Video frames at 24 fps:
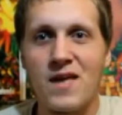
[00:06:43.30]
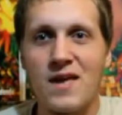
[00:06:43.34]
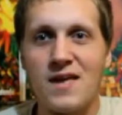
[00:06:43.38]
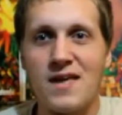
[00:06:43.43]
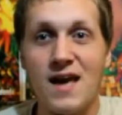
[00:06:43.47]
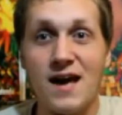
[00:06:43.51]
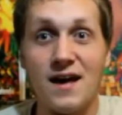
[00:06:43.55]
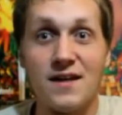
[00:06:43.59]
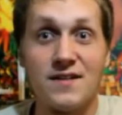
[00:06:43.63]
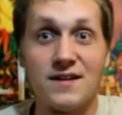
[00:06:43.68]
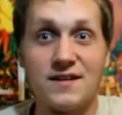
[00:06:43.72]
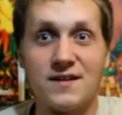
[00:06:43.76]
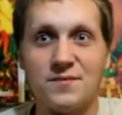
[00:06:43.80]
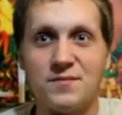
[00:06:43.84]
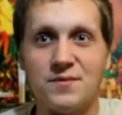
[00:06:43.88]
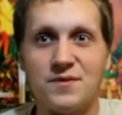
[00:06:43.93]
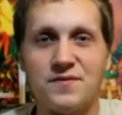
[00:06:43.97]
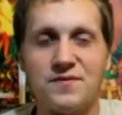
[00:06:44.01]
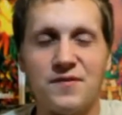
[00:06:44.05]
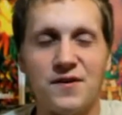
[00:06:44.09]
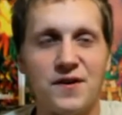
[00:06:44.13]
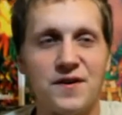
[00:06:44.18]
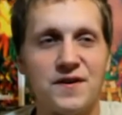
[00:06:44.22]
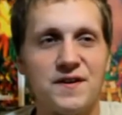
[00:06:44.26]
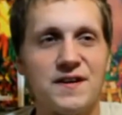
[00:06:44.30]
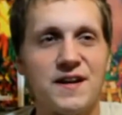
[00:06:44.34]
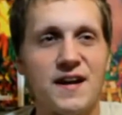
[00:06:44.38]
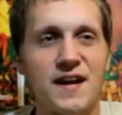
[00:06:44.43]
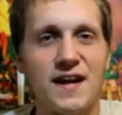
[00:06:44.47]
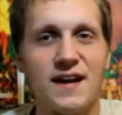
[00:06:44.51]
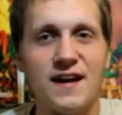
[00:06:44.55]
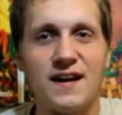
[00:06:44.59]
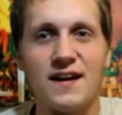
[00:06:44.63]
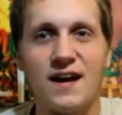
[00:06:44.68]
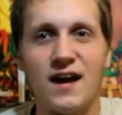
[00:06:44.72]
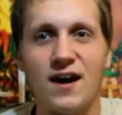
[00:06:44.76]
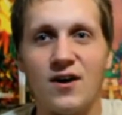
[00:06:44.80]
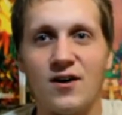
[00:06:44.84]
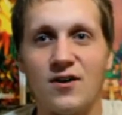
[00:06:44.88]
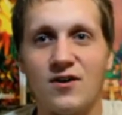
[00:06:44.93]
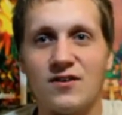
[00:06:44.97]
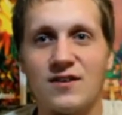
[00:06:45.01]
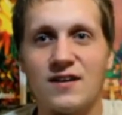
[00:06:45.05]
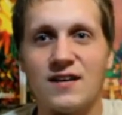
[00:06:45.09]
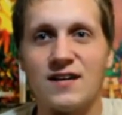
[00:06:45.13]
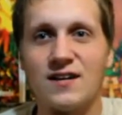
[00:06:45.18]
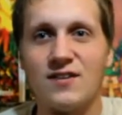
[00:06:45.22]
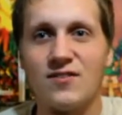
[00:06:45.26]
yeah, that'll be fun, and
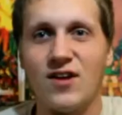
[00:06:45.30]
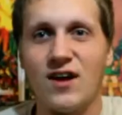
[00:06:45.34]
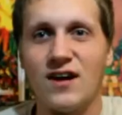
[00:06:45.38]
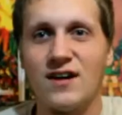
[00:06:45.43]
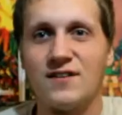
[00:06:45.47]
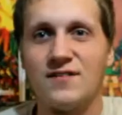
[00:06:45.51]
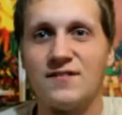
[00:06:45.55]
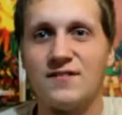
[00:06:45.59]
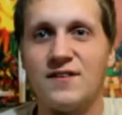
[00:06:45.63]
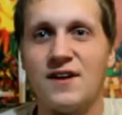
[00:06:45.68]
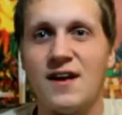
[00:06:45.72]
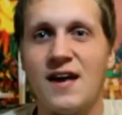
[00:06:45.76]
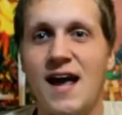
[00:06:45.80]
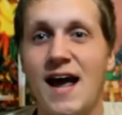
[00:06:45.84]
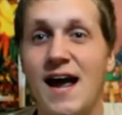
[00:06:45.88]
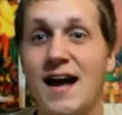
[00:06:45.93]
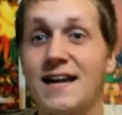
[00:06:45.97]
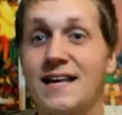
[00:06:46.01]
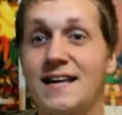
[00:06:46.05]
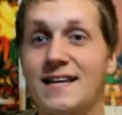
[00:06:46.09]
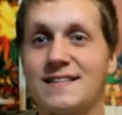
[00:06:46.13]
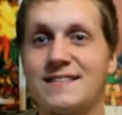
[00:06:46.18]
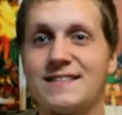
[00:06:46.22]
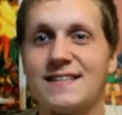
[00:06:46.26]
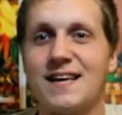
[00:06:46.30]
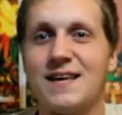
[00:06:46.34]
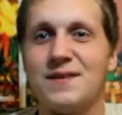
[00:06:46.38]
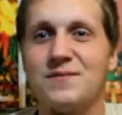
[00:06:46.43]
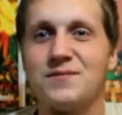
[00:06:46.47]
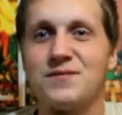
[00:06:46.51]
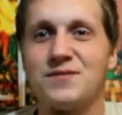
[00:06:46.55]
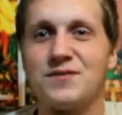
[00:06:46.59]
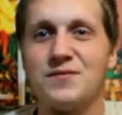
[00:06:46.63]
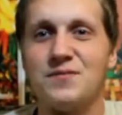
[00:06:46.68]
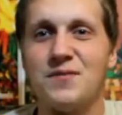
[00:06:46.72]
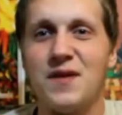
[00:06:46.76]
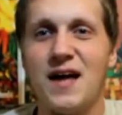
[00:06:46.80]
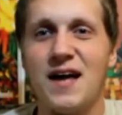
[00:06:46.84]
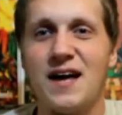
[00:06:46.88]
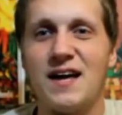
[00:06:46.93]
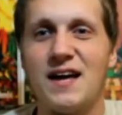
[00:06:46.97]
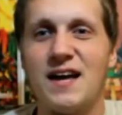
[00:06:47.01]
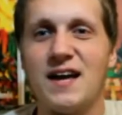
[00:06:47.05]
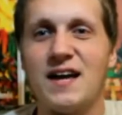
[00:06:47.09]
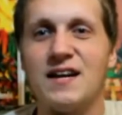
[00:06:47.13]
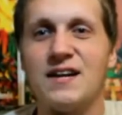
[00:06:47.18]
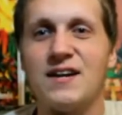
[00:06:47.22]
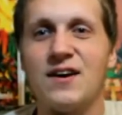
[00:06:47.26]
I'll get a lot of NES games from
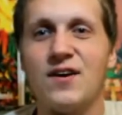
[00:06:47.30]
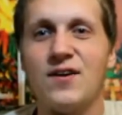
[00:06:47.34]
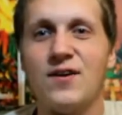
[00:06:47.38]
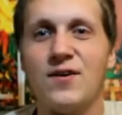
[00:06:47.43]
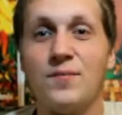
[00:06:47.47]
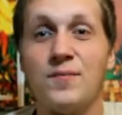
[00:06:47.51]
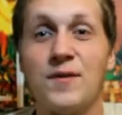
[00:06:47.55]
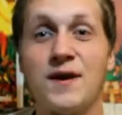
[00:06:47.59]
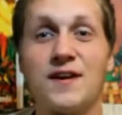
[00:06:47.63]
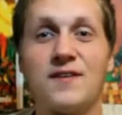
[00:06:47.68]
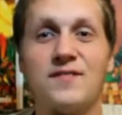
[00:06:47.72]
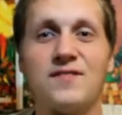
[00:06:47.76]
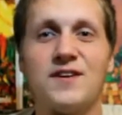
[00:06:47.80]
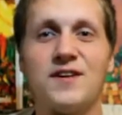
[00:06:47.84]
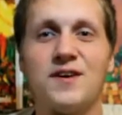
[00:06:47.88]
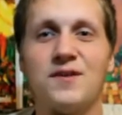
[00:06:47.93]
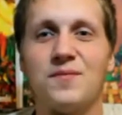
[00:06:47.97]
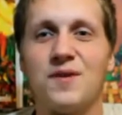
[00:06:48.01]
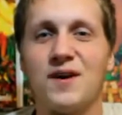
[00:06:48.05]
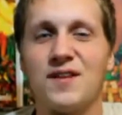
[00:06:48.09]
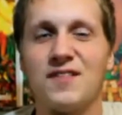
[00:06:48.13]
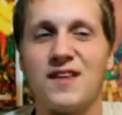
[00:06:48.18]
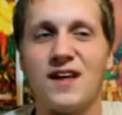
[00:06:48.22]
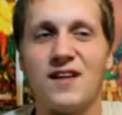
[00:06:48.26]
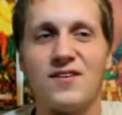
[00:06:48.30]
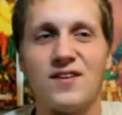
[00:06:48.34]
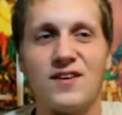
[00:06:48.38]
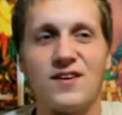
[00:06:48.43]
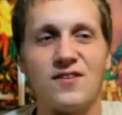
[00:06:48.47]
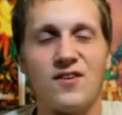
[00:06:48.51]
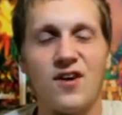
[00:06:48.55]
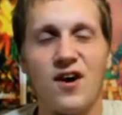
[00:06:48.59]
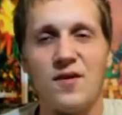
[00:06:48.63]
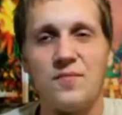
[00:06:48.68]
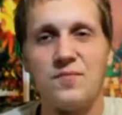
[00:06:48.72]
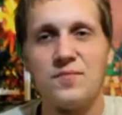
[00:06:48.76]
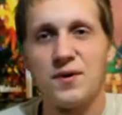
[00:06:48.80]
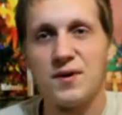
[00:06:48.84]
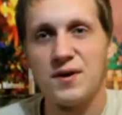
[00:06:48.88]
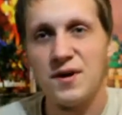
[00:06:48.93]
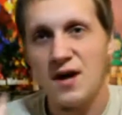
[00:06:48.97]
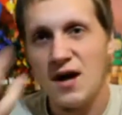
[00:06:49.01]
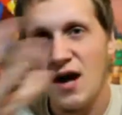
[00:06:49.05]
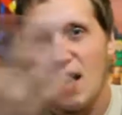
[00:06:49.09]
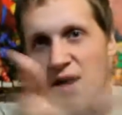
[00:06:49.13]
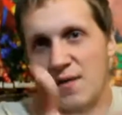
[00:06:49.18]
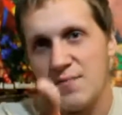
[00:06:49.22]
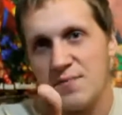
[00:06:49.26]
that, and I'll make a video about that later on.
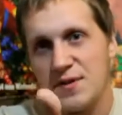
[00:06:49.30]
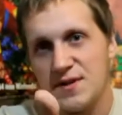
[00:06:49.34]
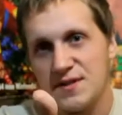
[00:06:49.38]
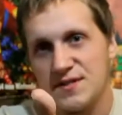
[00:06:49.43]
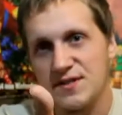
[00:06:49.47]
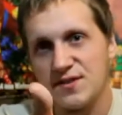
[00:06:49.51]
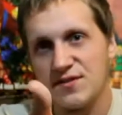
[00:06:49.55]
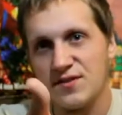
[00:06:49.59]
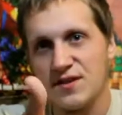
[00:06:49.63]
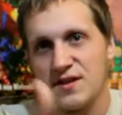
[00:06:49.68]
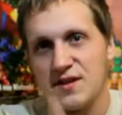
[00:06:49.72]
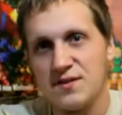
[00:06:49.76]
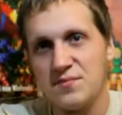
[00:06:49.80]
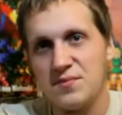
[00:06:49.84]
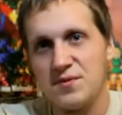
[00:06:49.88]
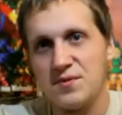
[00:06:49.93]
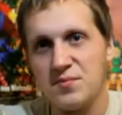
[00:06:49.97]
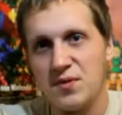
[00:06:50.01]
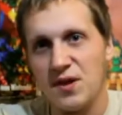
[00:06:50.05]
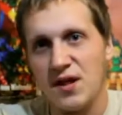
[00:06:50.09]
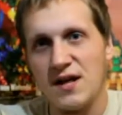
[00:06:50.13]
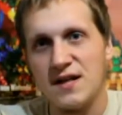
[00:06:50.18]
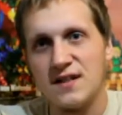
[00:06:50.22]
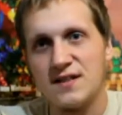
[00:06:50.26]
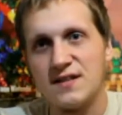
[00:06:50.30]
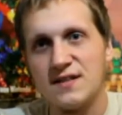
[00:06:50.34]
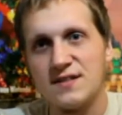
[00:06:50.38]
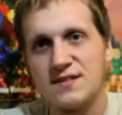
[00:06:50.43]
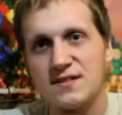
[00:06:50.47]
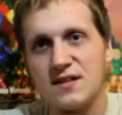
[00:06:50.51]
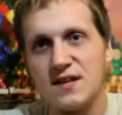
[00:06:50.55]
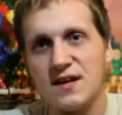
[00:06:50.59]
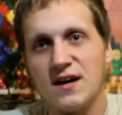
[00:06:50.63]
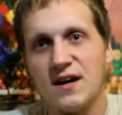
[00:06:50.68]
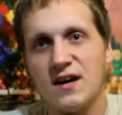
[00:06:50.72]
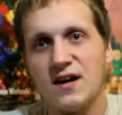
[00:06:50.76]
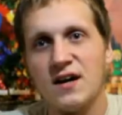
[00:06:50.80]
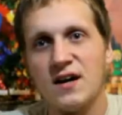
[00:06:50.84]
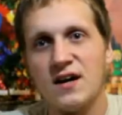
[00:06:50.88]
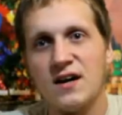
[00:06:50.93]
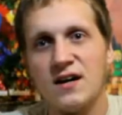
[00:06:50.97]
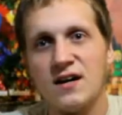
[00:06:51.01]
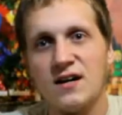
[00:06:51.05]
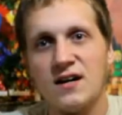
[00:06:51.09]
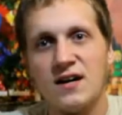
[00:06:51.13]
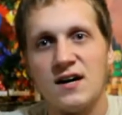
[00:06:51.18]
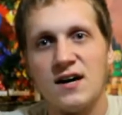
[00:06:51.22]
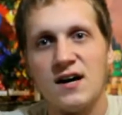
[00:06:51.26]
But I'm basically to be playing this
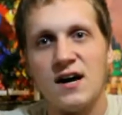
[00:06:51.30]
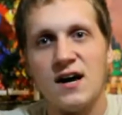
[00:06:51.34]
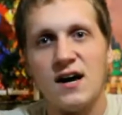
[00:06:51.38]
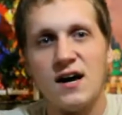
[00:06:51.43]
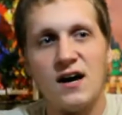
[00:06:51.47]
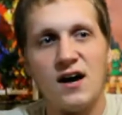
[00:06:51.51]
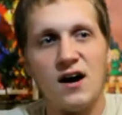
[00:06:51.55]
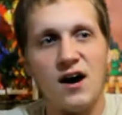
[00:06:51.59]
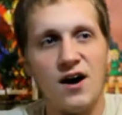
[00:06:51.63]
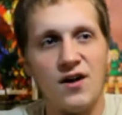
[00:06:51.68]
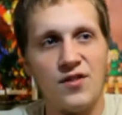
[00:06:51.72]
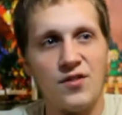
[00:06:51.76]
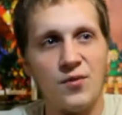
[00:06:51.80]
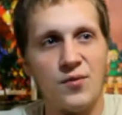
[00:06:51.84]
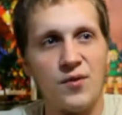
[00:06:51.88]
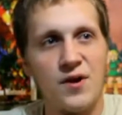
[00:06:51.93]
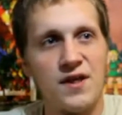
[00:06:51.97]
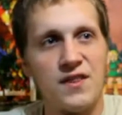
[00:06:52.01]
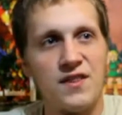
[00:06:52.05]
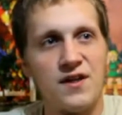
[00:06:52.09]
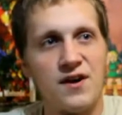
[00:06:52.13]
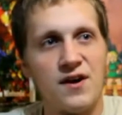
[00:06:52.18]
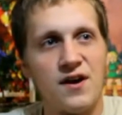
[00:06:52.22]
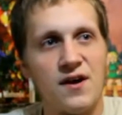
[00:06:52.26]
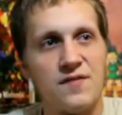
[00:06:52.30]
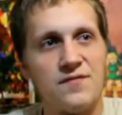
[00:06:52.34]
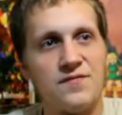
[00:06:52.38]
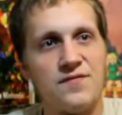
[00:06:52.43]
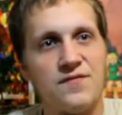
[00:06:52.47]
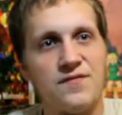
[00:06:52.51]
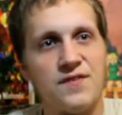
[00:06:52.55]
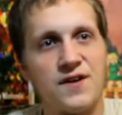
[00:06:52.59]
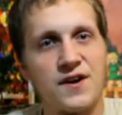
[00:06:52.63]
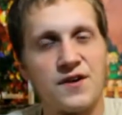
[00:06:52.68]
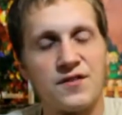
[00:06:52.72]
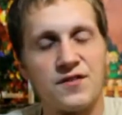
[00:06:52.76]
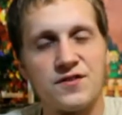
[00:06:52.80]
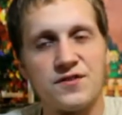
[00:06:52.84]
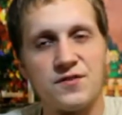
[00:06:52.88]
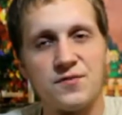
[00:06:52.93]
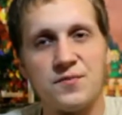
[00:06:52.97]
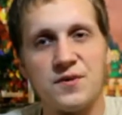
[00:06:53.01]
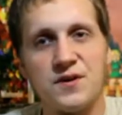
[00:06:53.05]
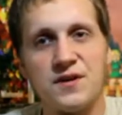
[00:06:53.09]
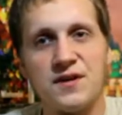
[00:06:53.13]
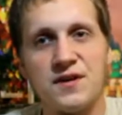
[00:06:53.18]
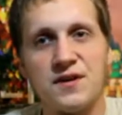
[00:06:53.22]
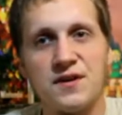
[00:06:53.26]
on the way there. I figured this
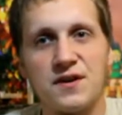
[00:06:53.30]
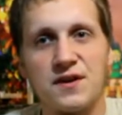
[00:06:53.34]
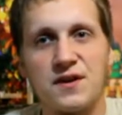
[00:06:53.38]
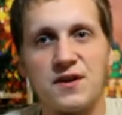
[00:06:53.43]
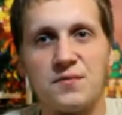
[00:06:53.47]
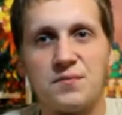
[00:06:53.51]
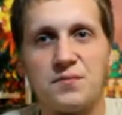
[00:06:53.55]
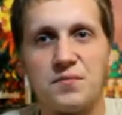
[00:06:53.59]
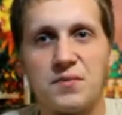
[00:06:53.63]
would be